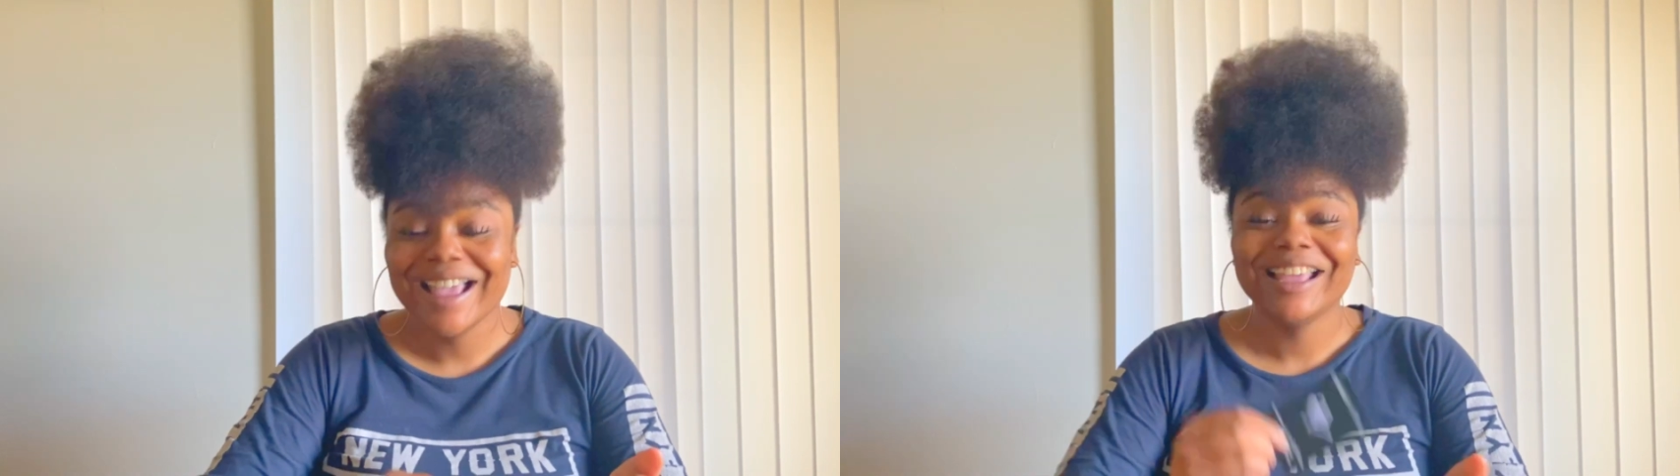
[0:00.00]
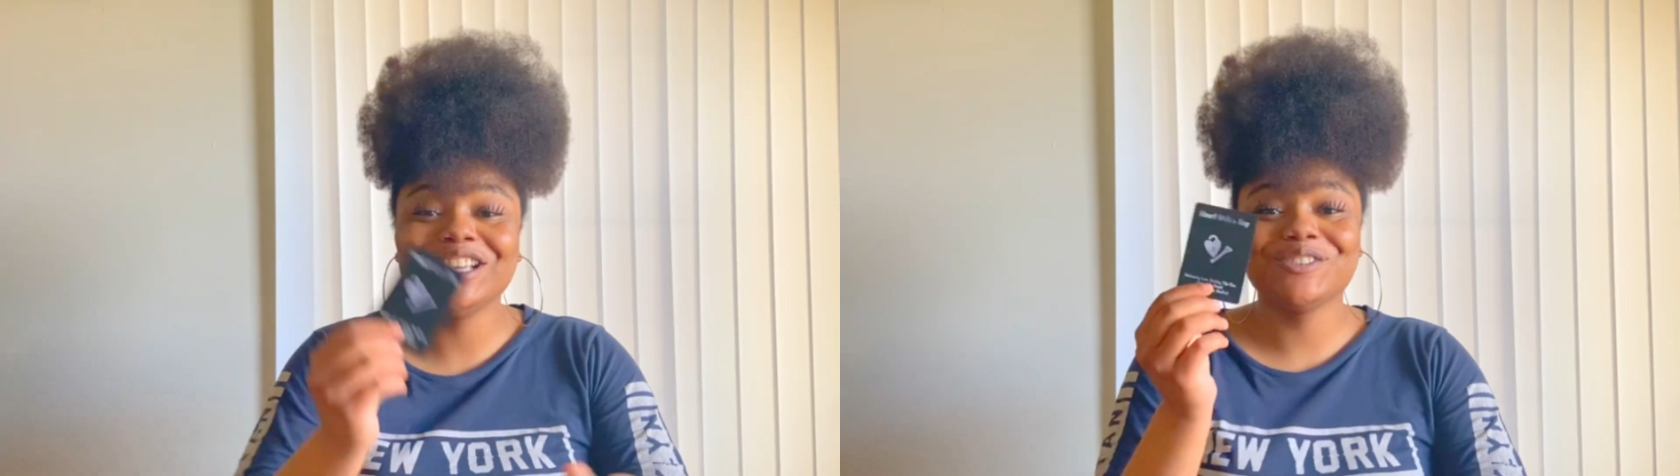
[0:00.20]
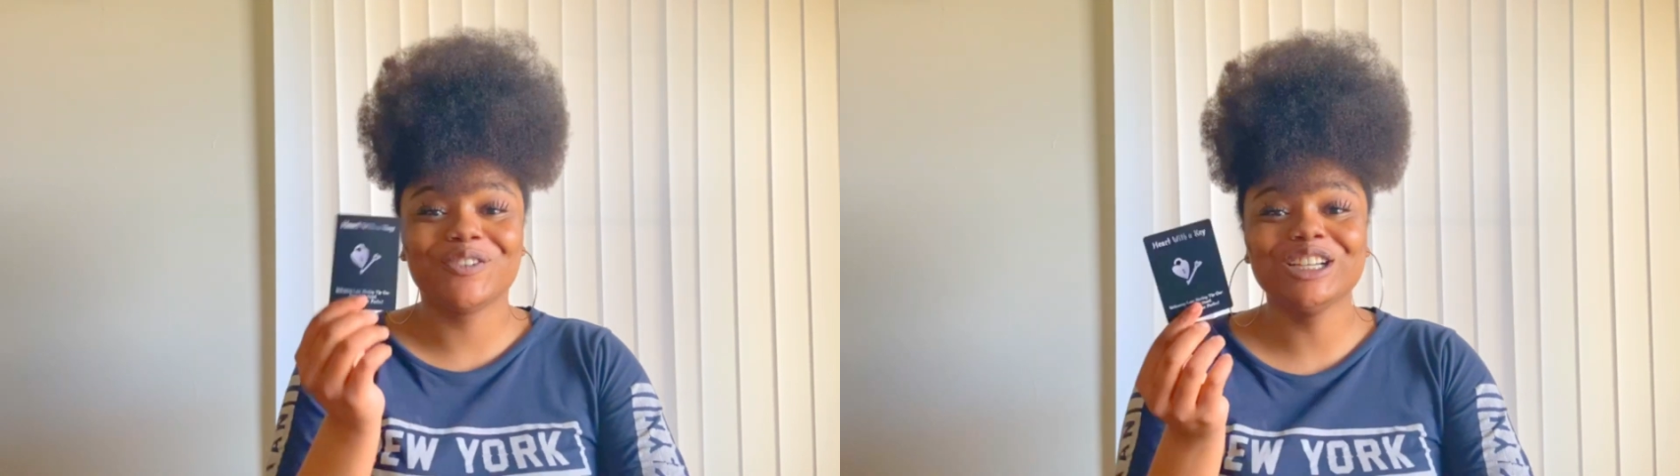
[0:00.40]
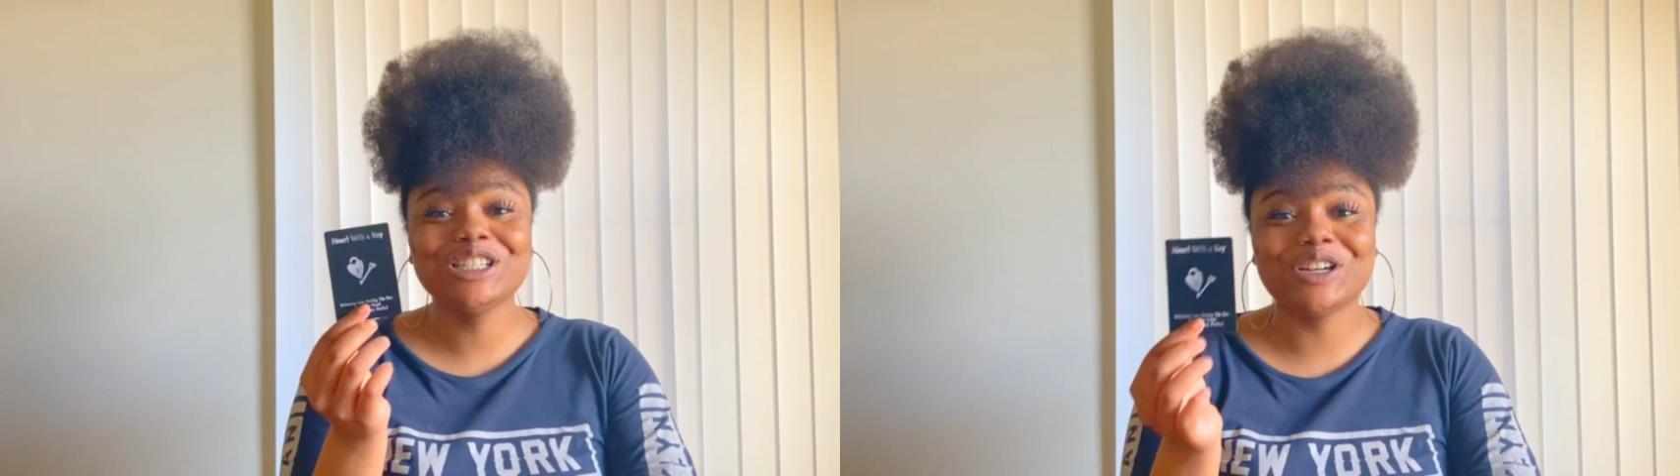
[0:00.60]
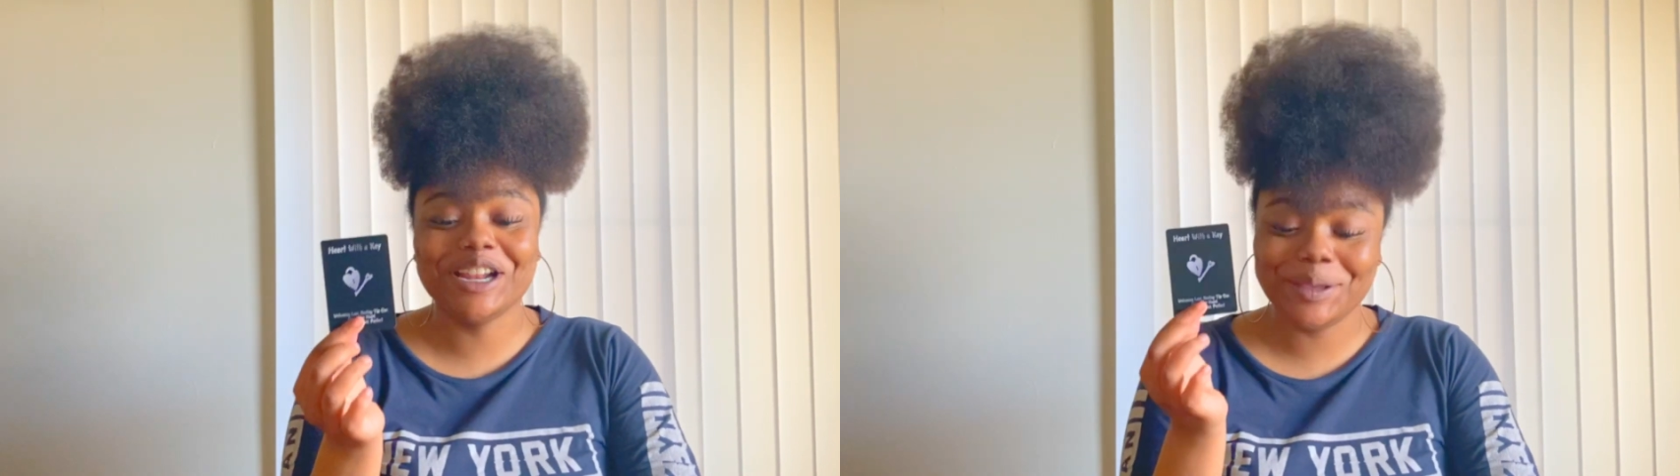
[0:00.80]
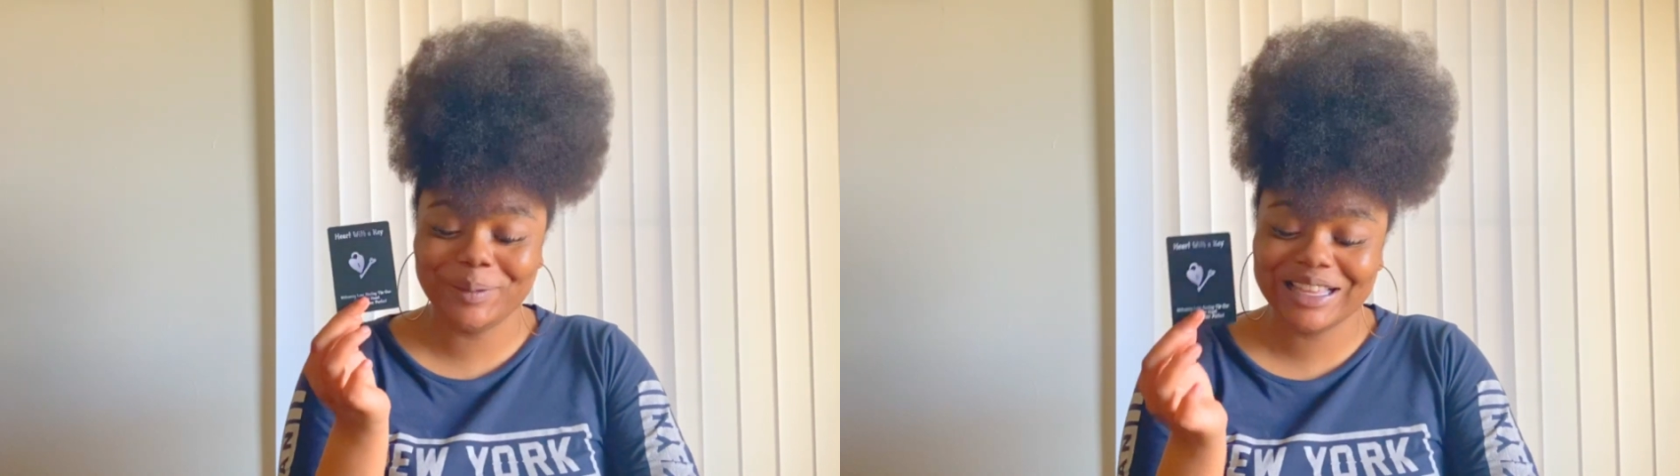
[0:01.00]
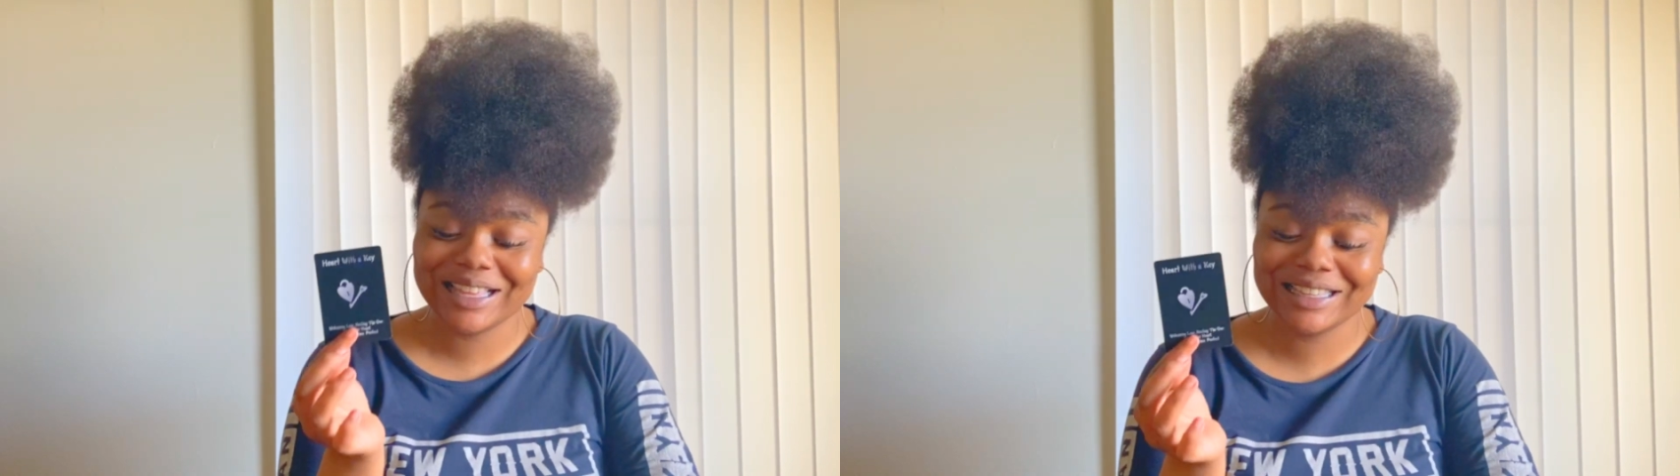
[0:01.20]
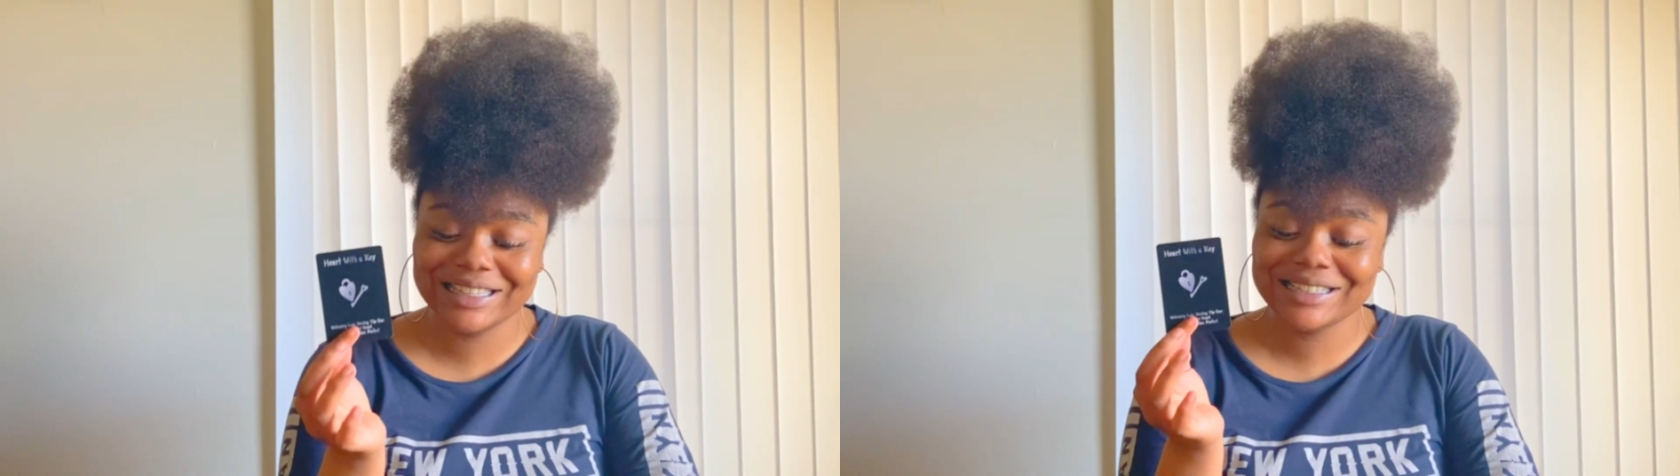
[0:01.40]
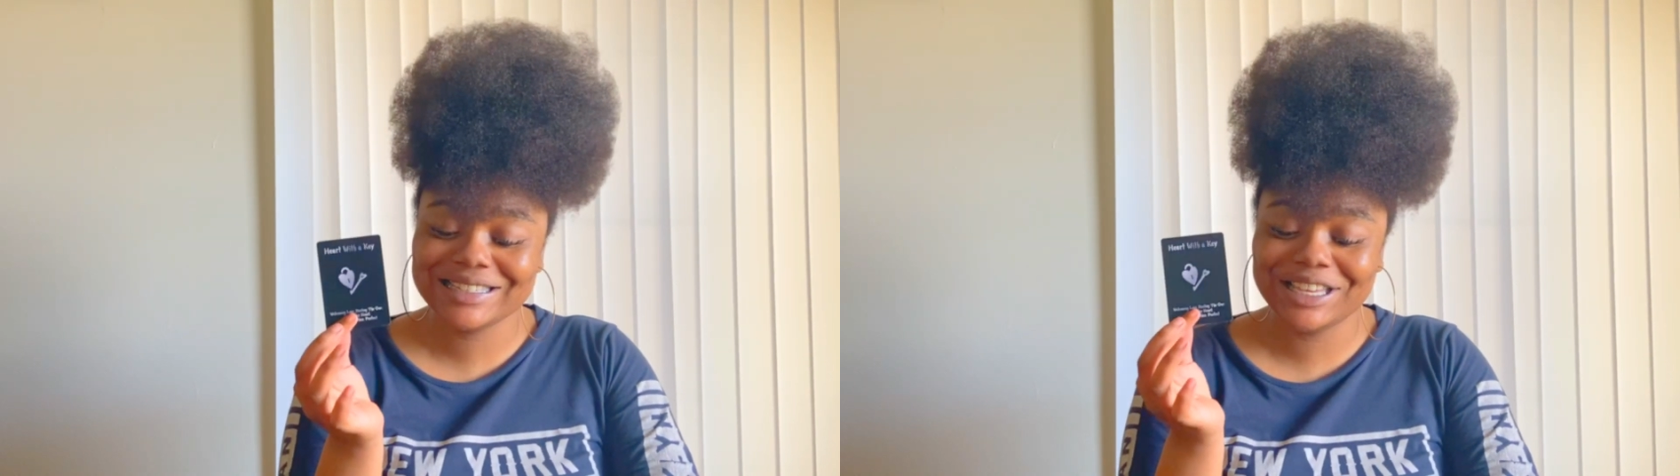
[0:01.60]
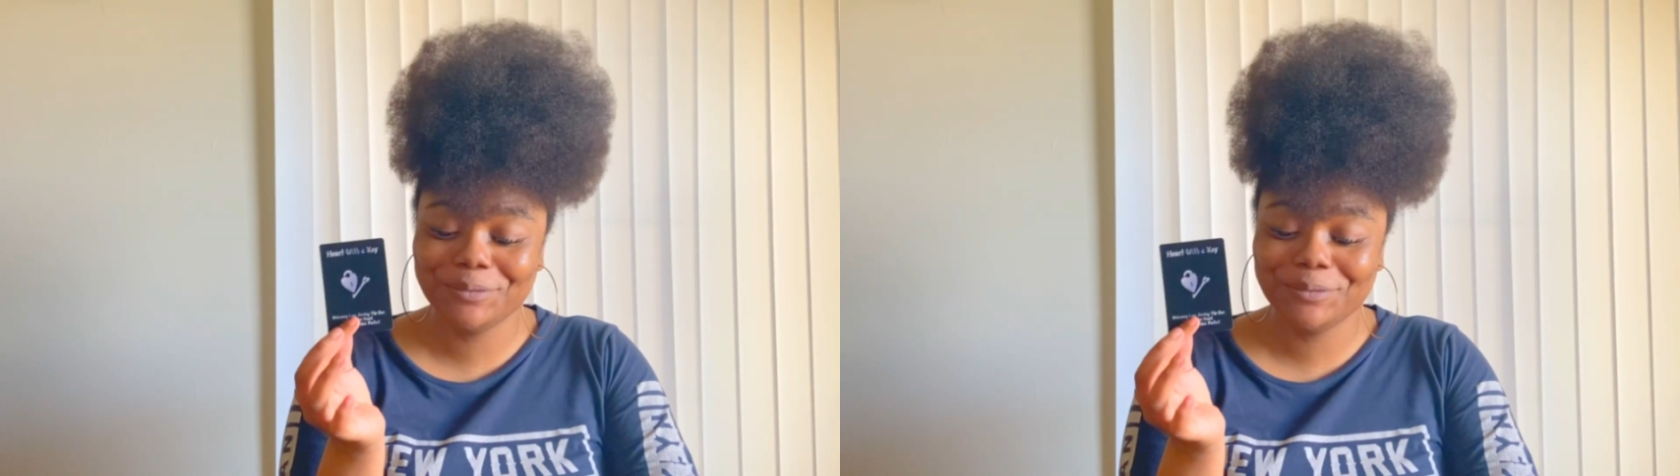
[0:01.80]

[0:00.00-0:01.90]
He's frustrated because he